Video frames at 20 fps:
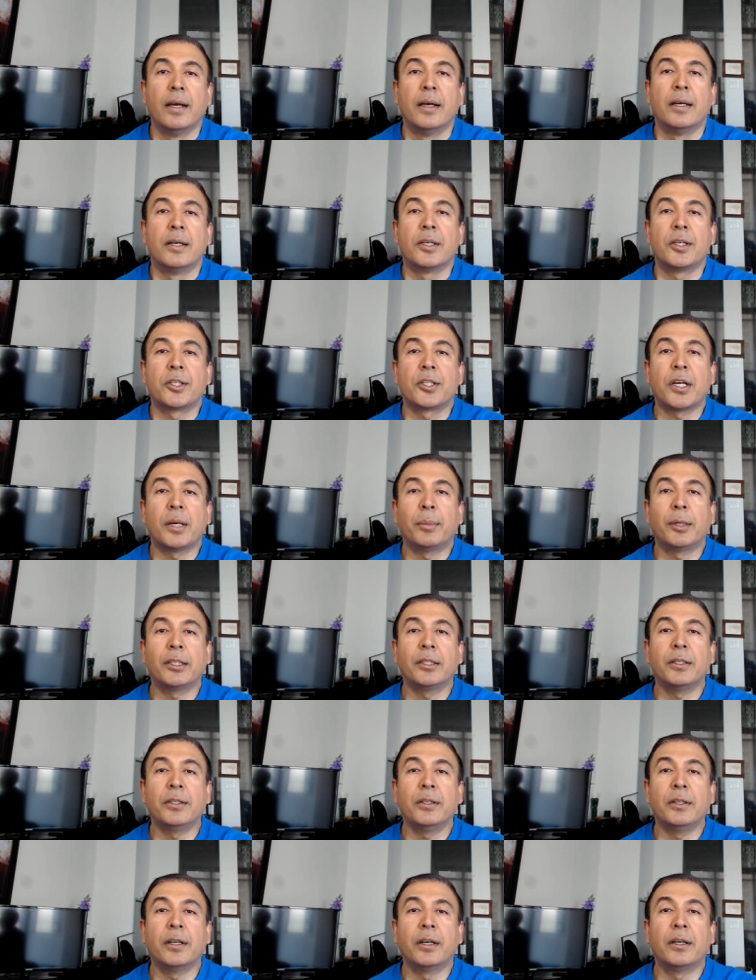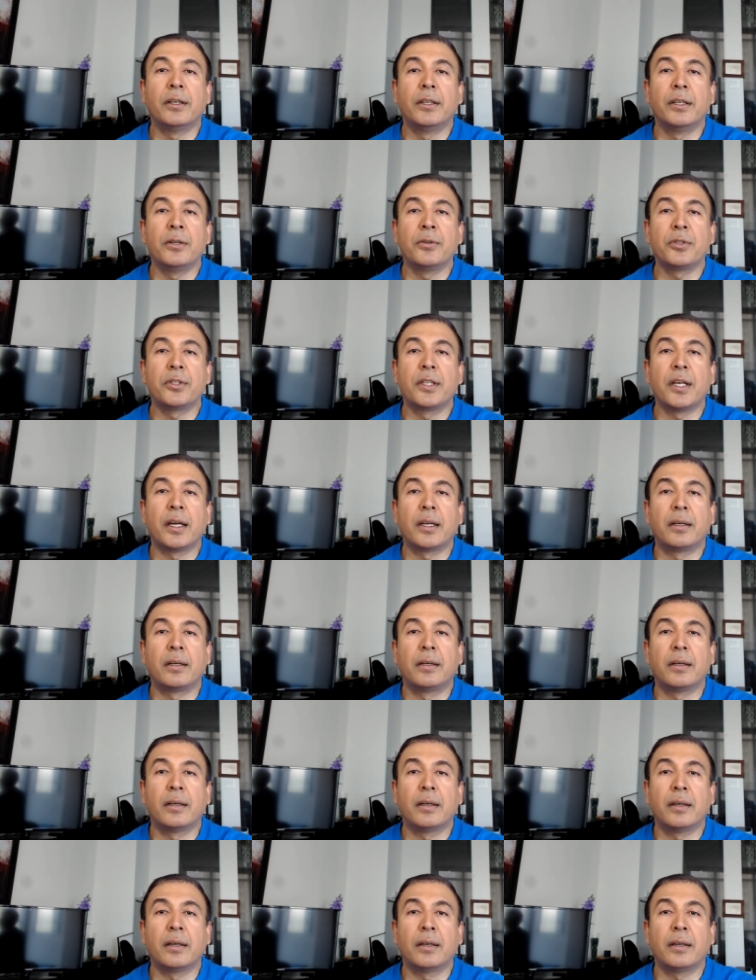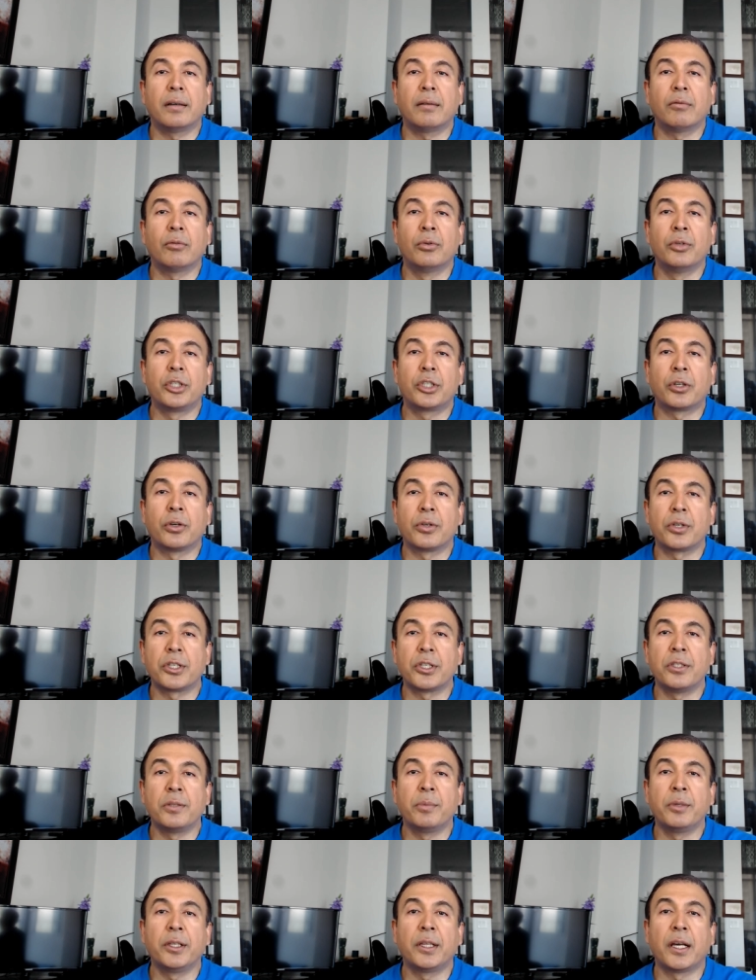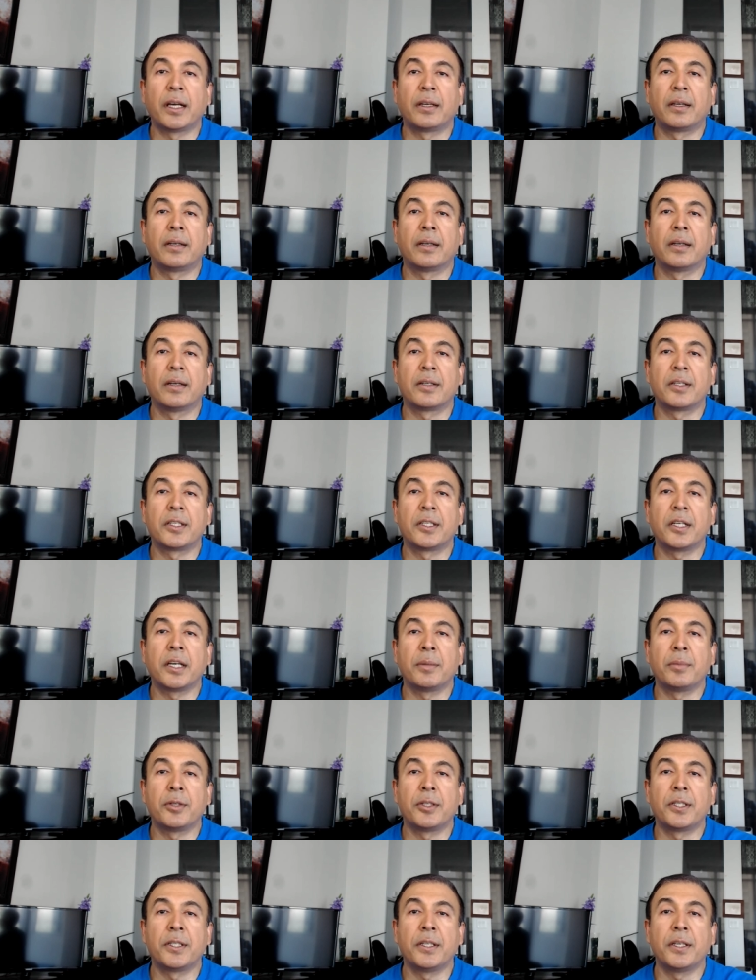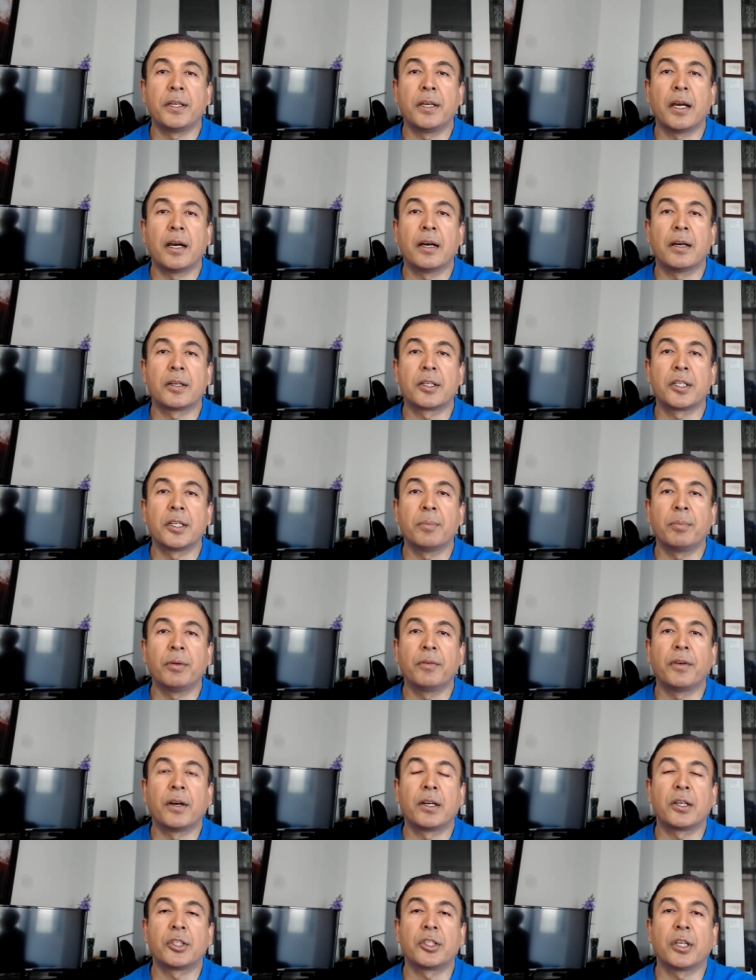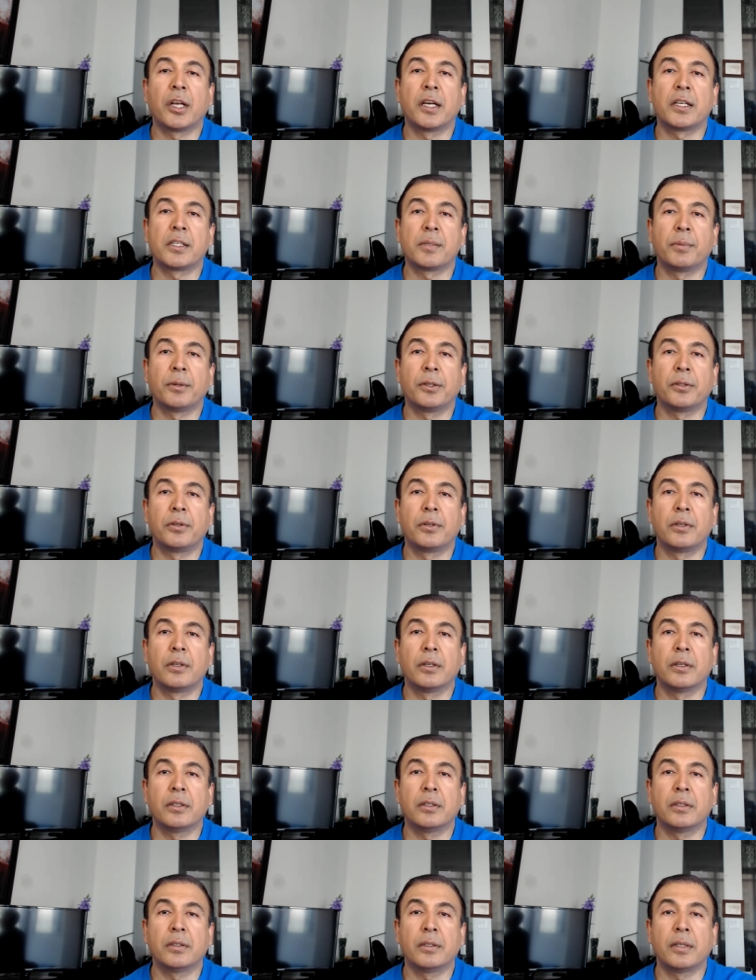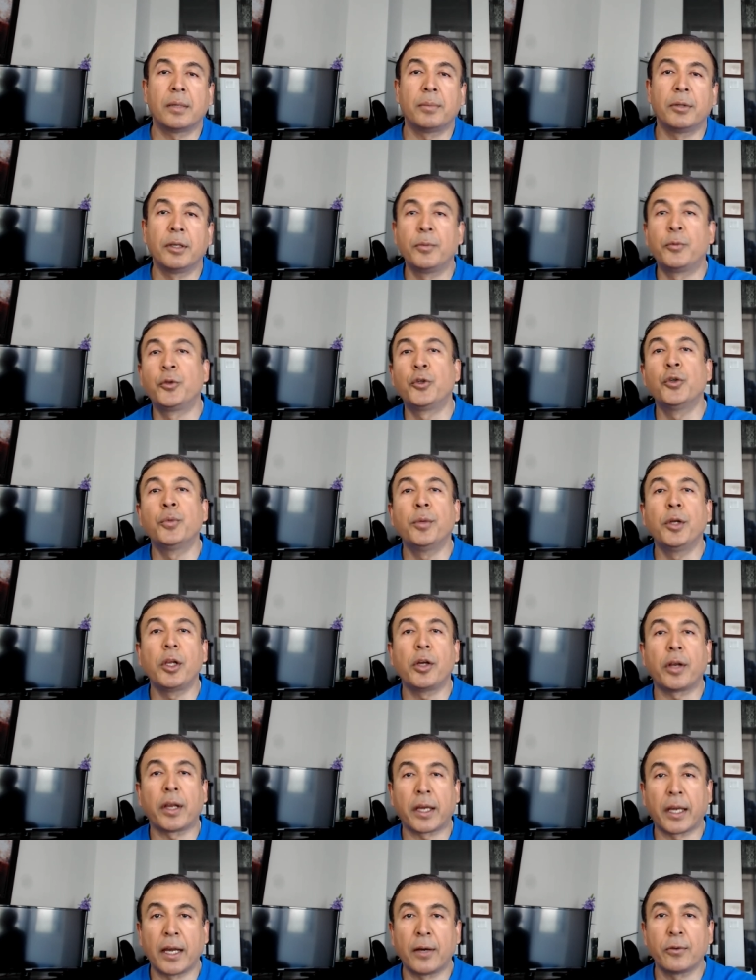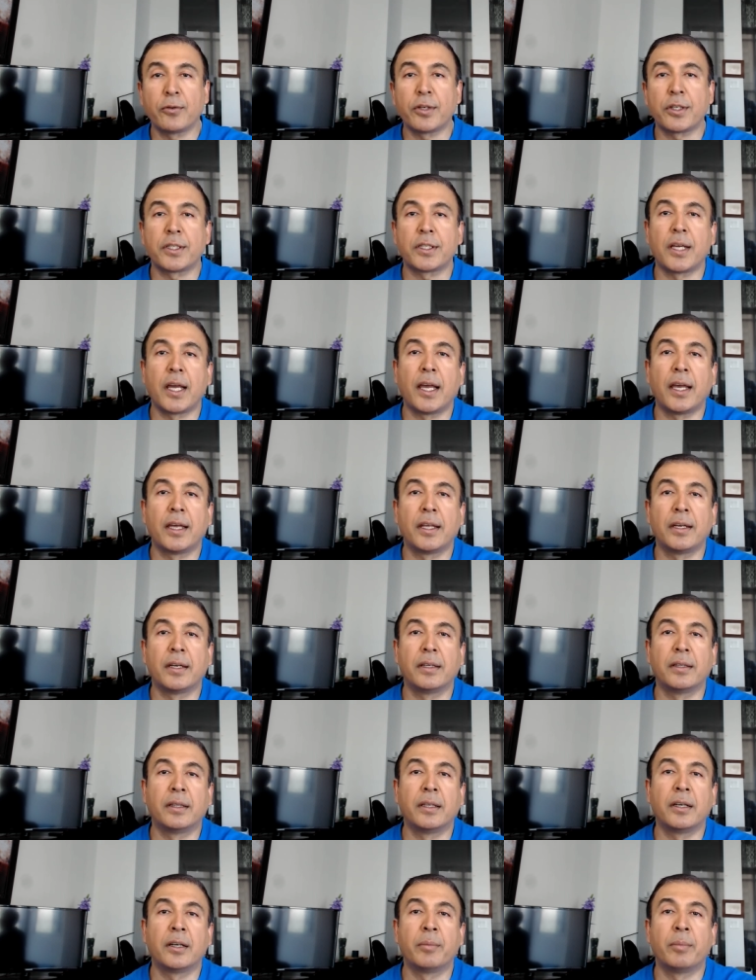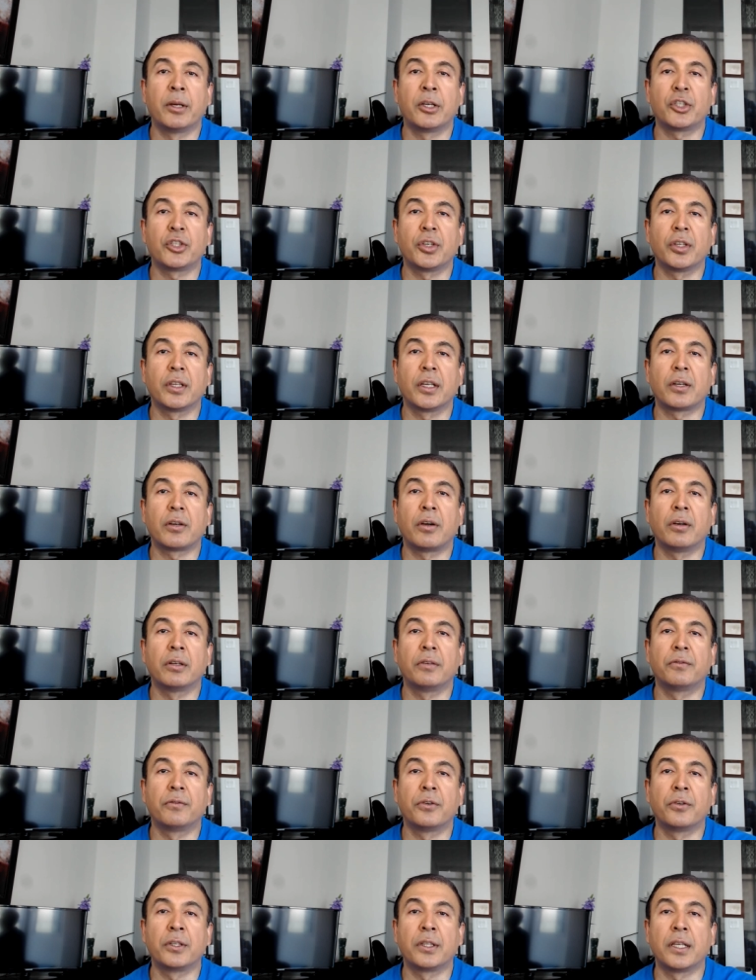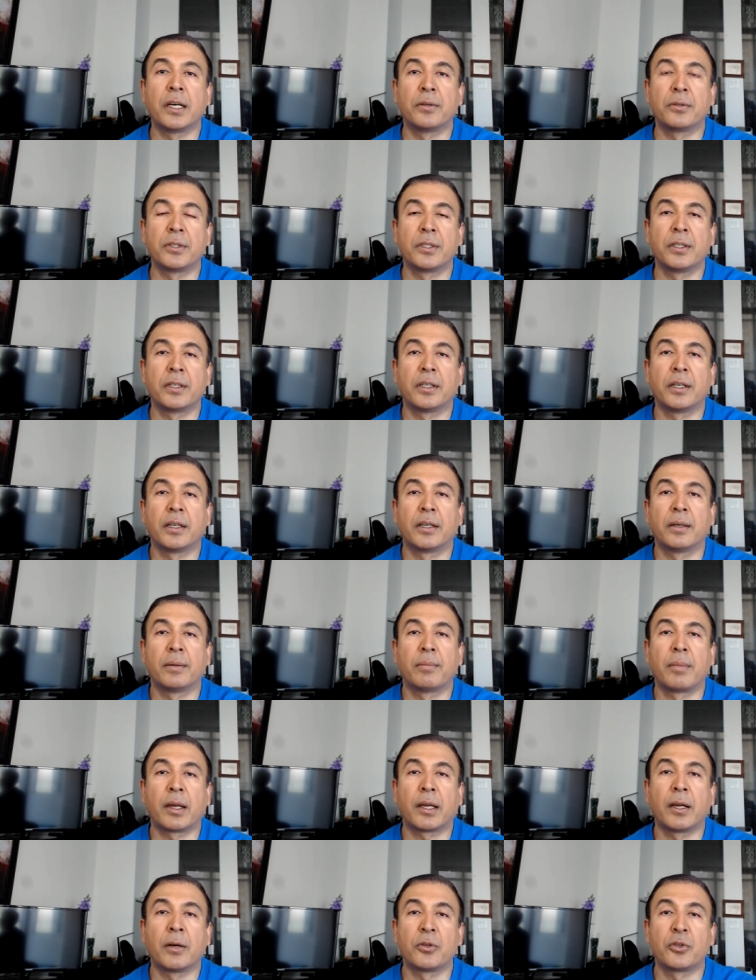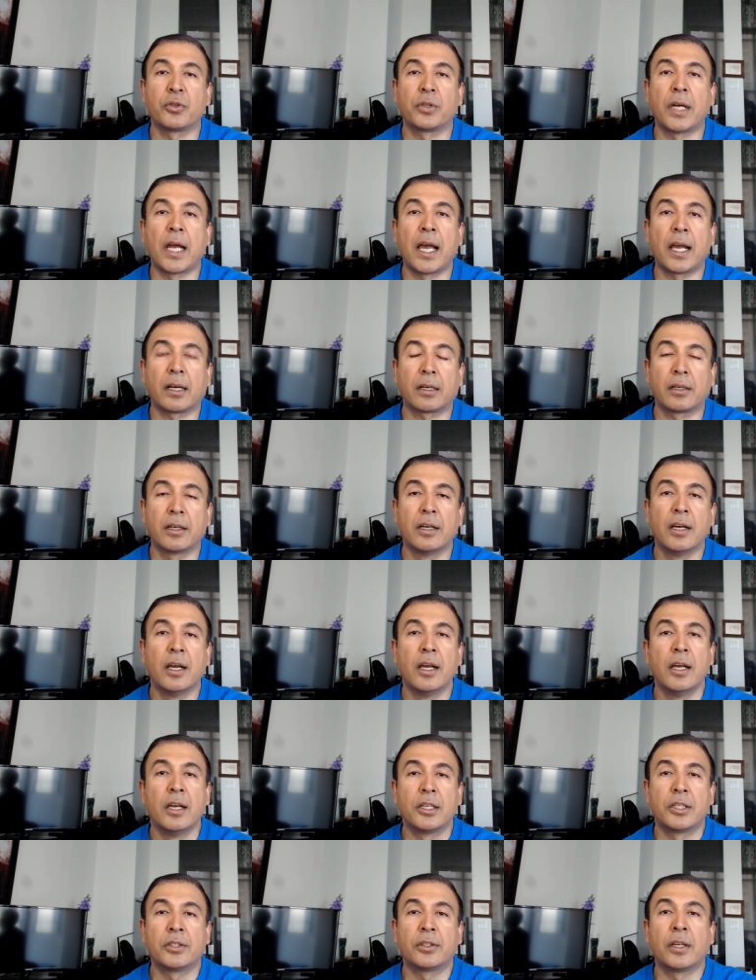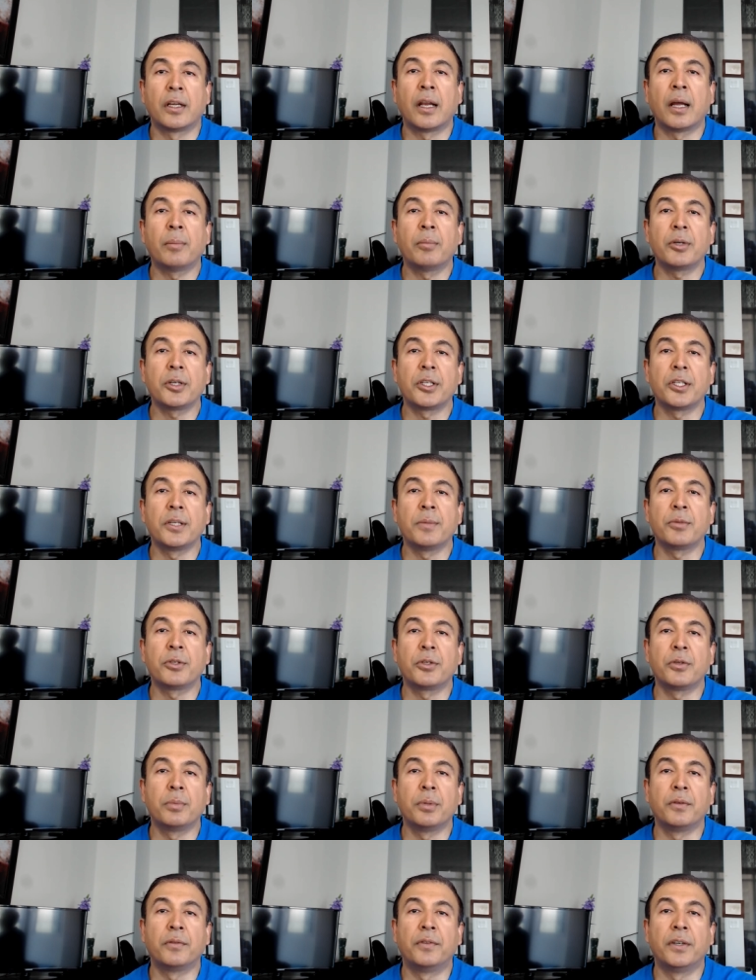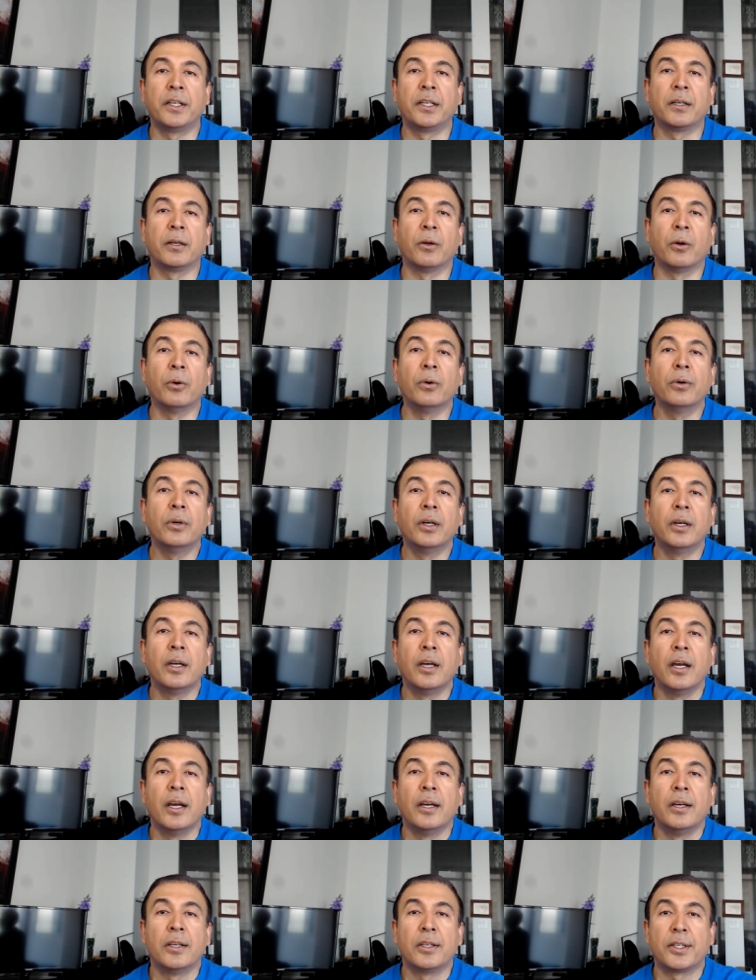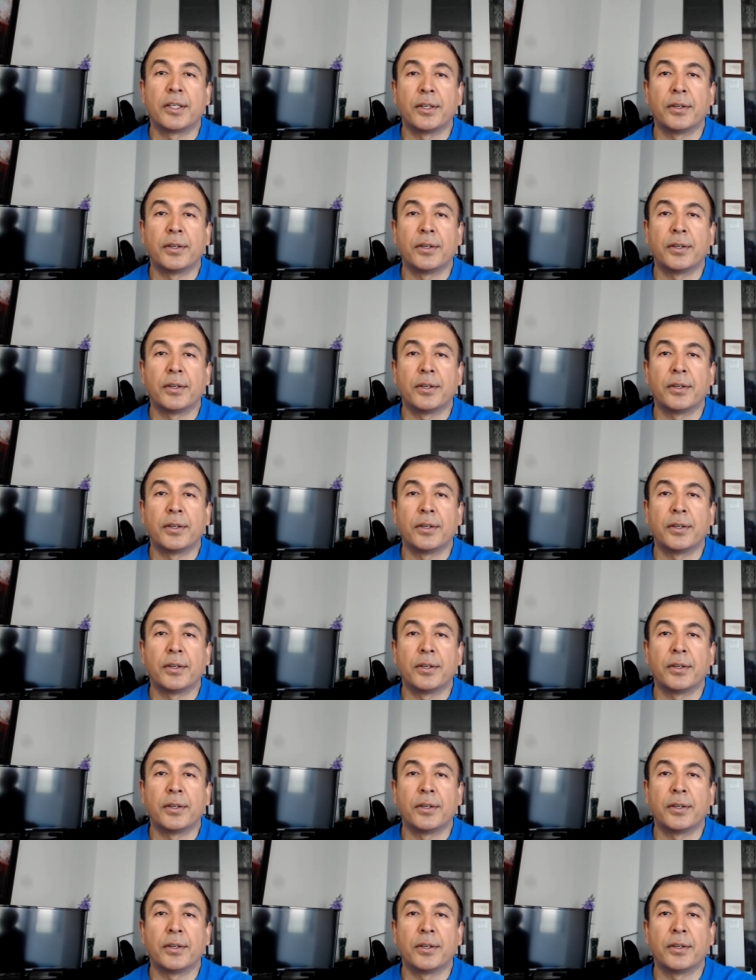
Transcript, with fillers: some other news that which concerned me, that CIBC Simplii Financial has about I believe 2 million accounts, and they are mentioning that only 40,000 accounts were hacked. So the number seems to be very low. So